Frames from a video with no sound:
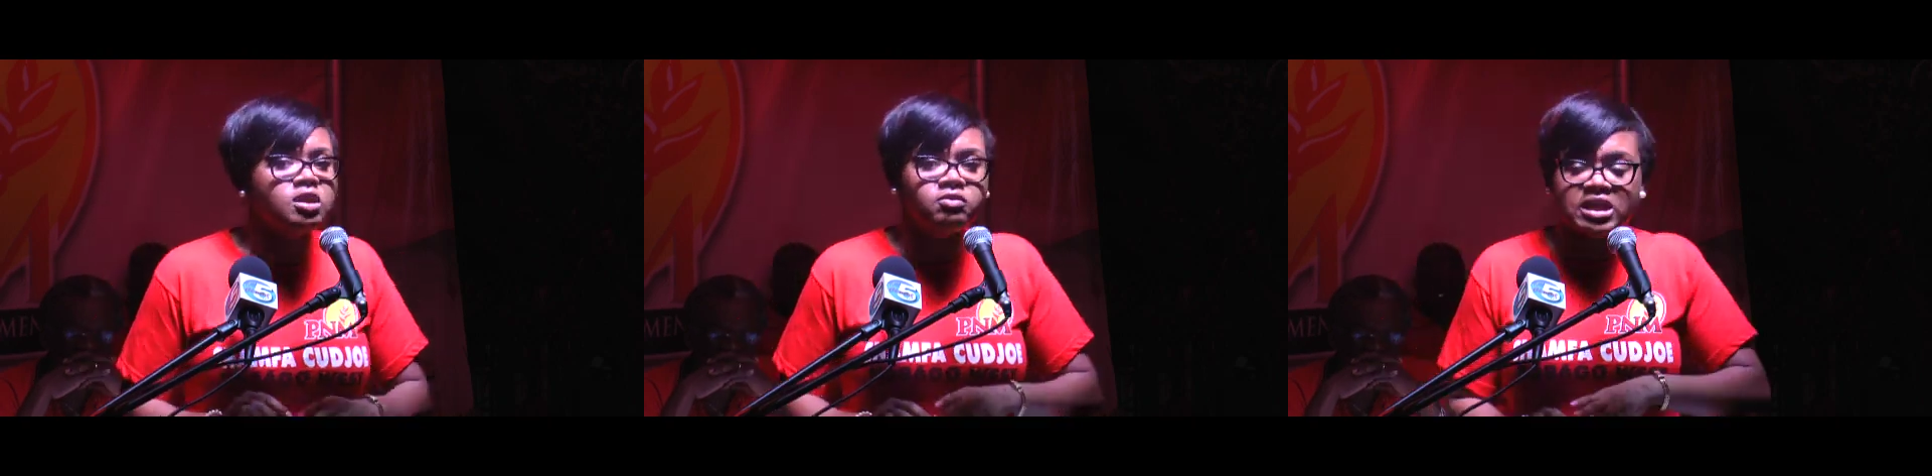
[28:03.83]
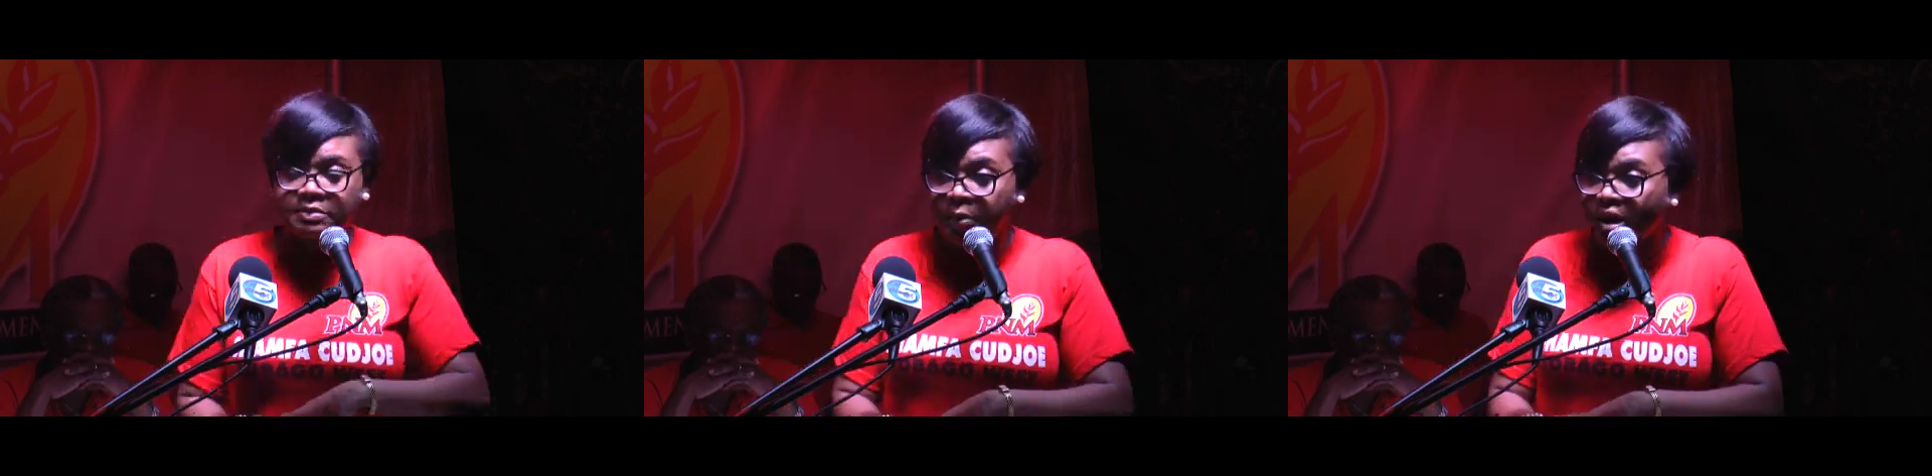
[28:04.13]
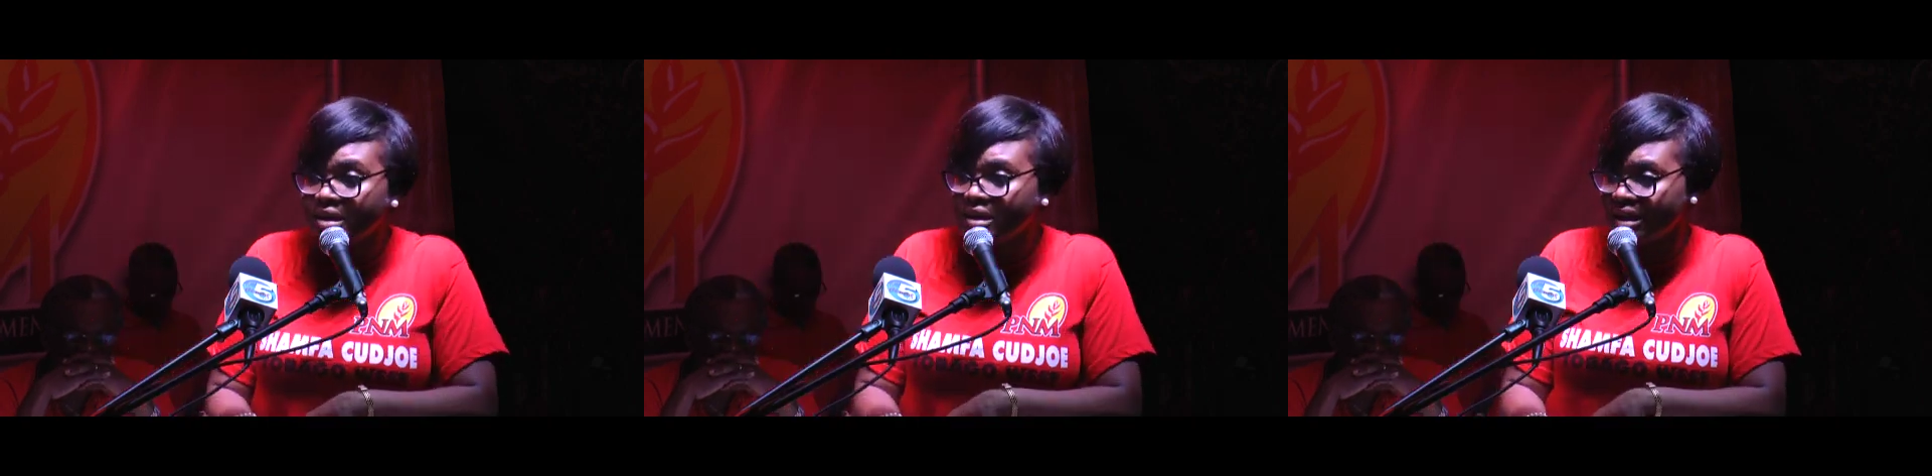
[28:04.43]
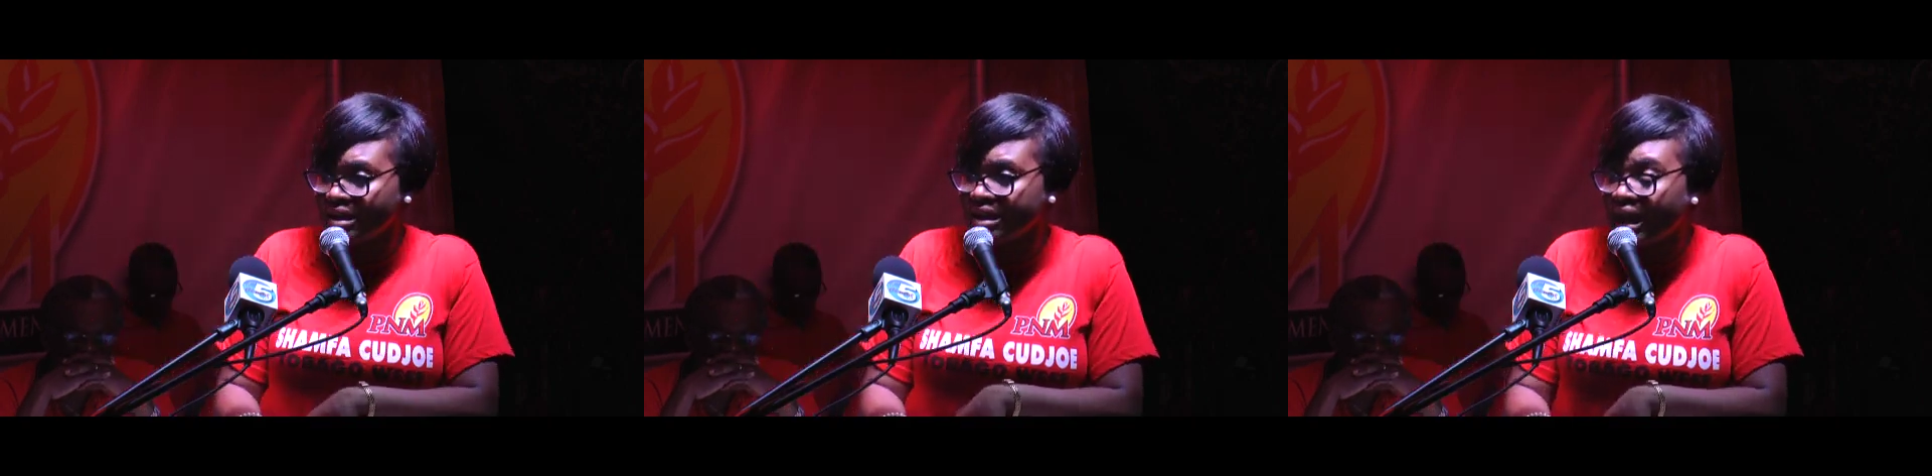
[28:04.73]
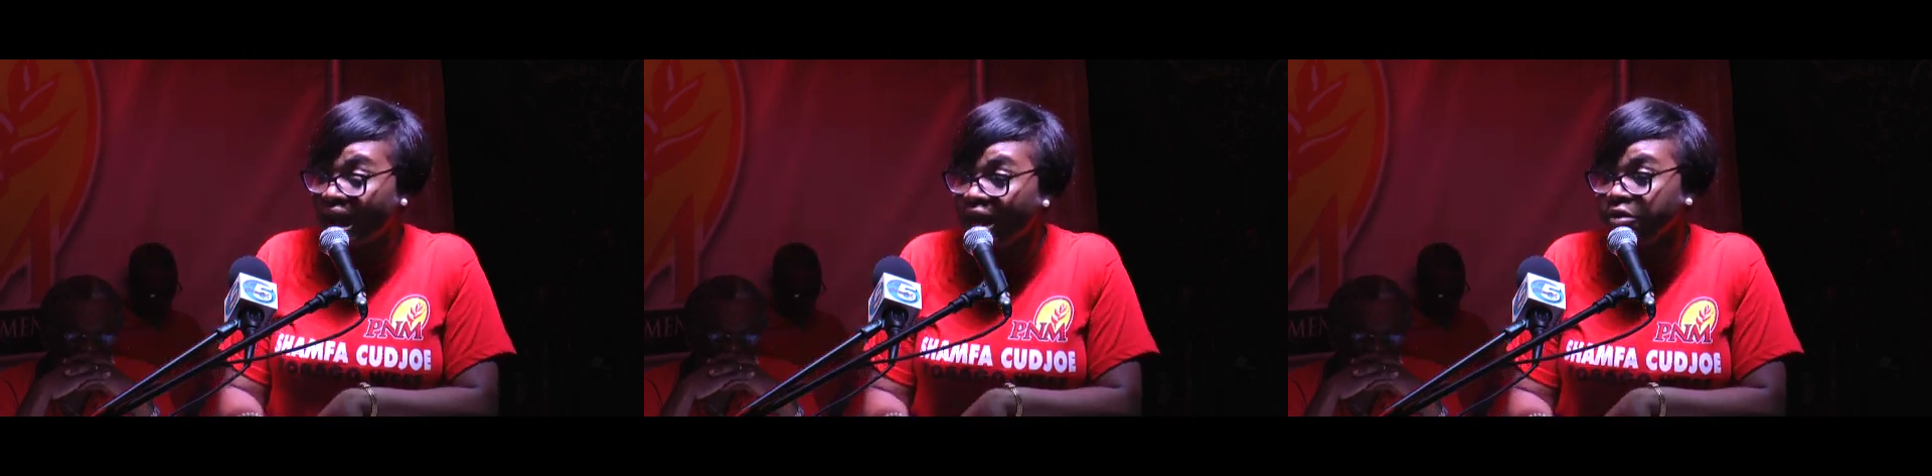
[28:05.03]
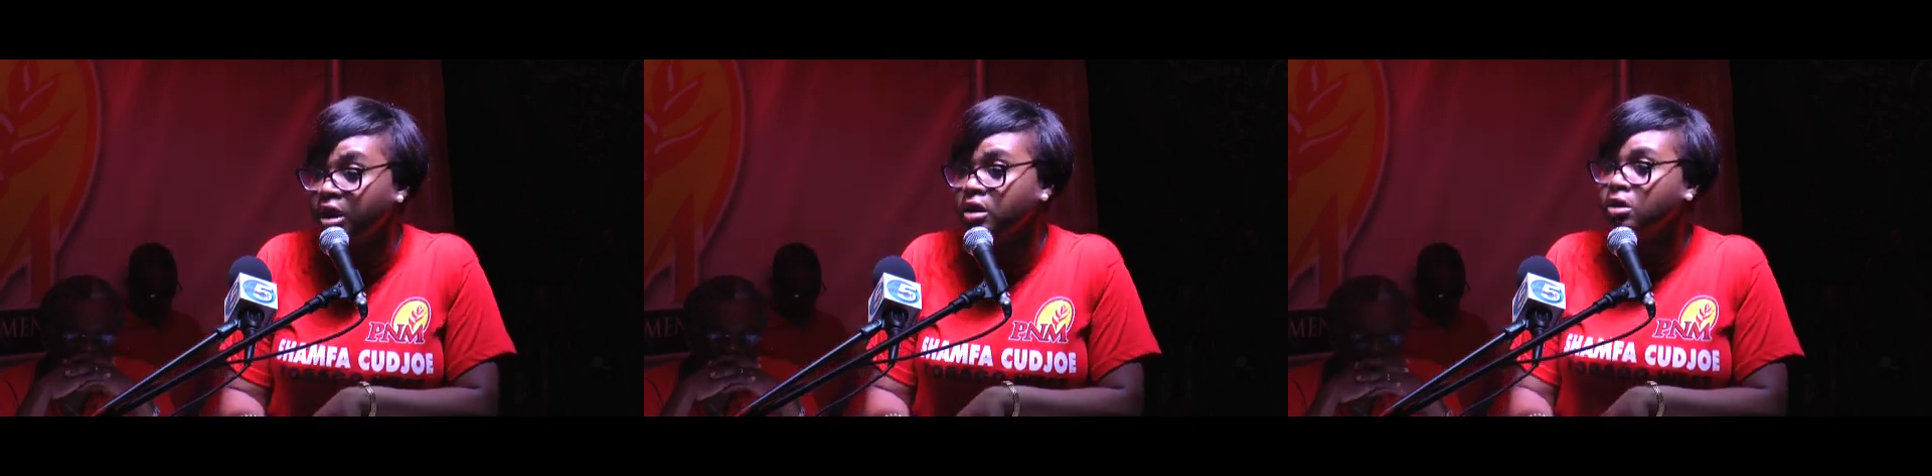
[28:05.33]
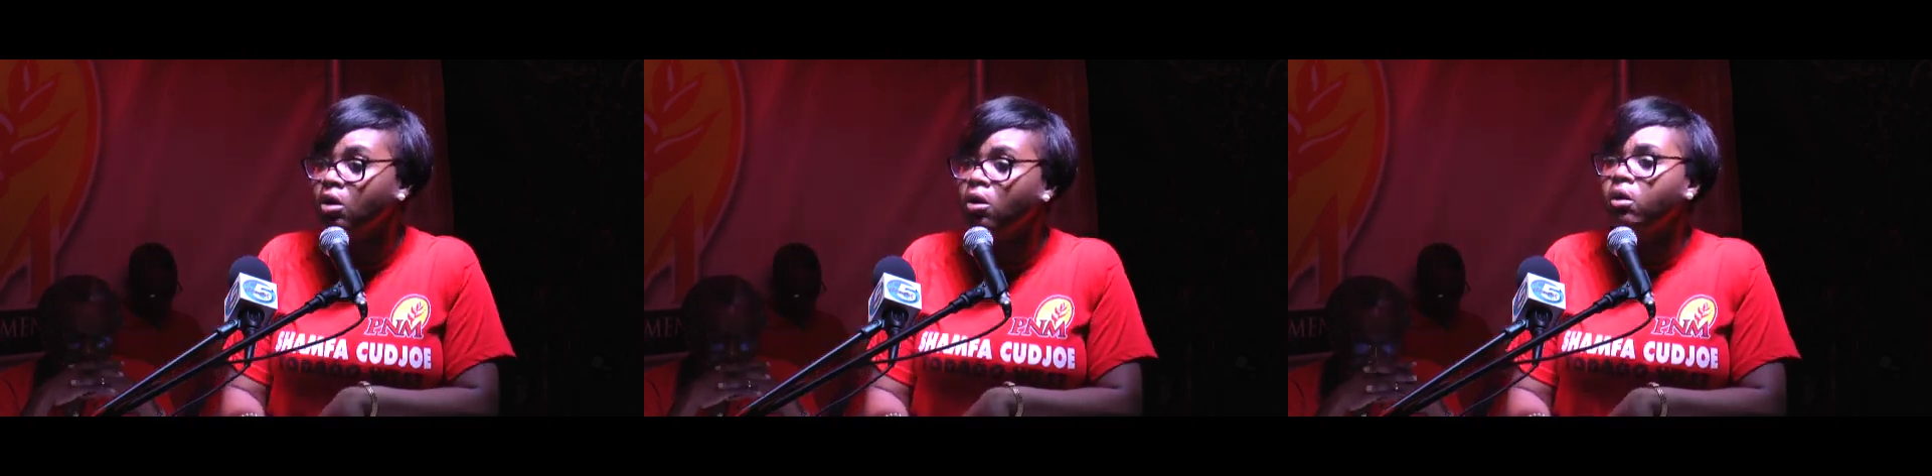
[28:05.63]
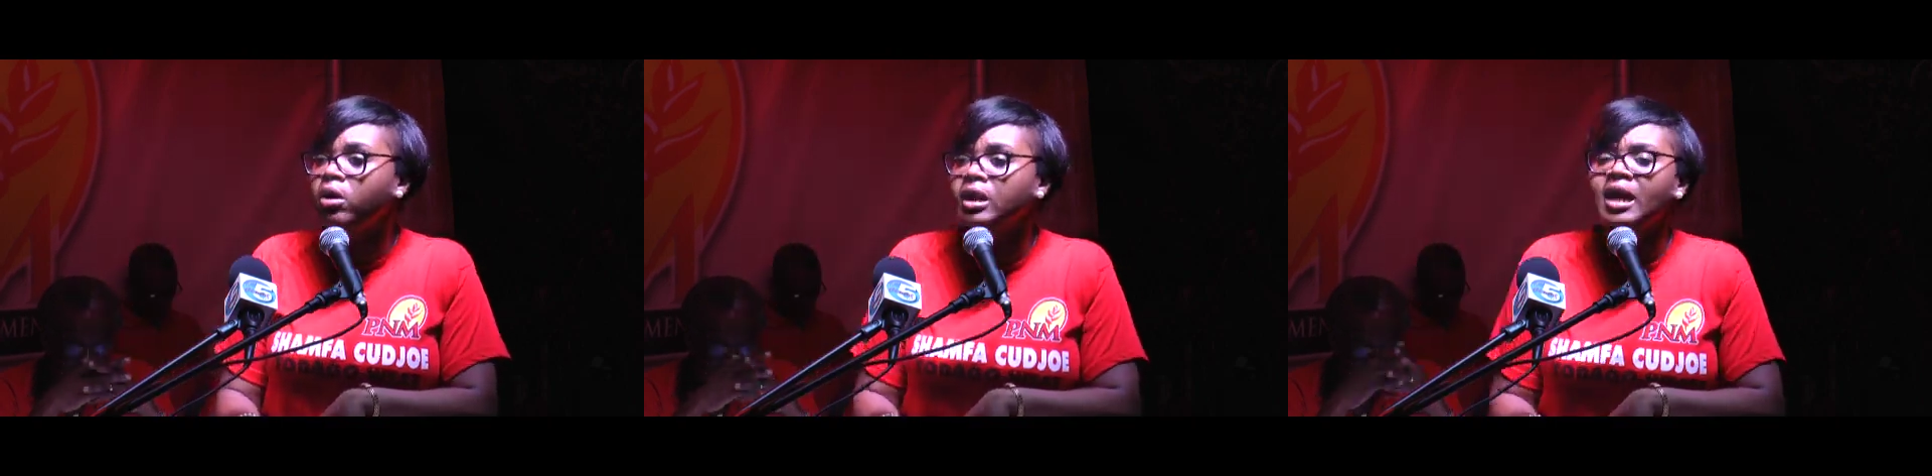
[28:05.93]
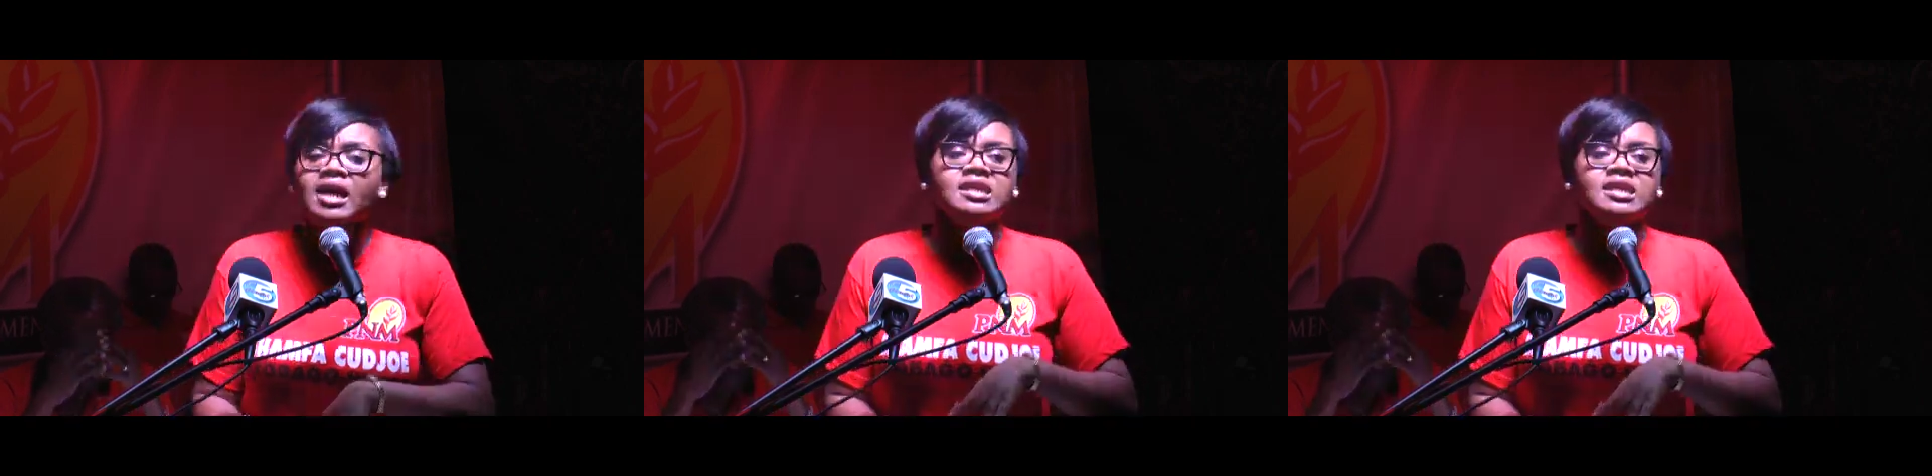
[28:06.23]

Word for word: to respond to this clarion call.